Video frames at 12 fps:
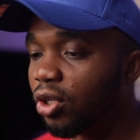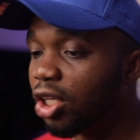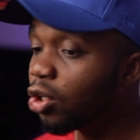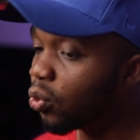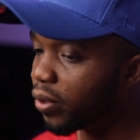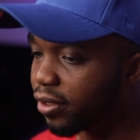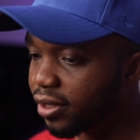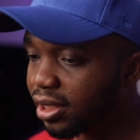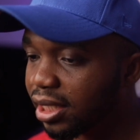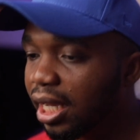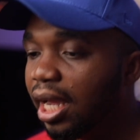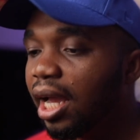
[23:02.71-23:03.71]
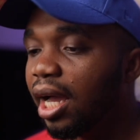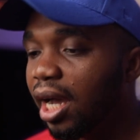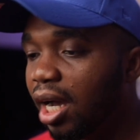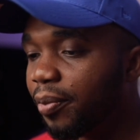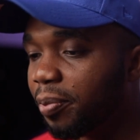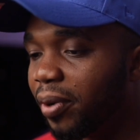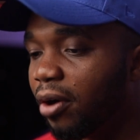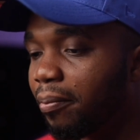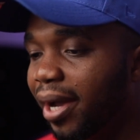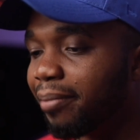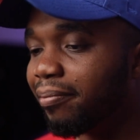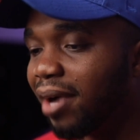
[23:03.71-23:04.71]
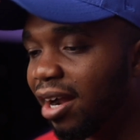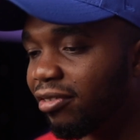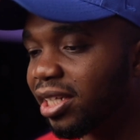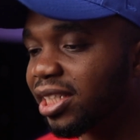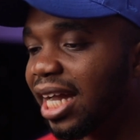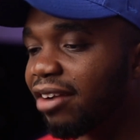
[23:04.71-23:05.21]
inquiries about my marriage,